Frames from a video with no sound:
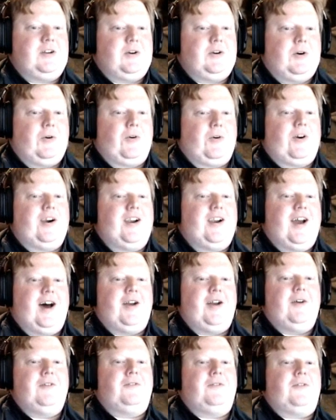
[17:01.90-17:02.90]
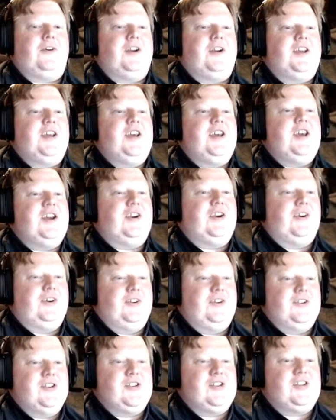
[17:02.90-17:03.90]
in Coronado for
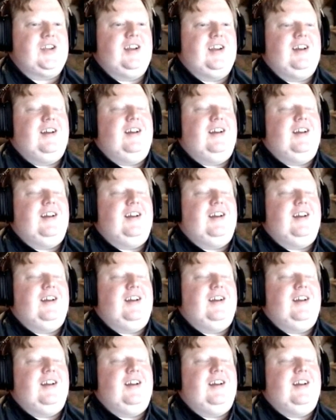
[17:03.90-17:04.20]
years.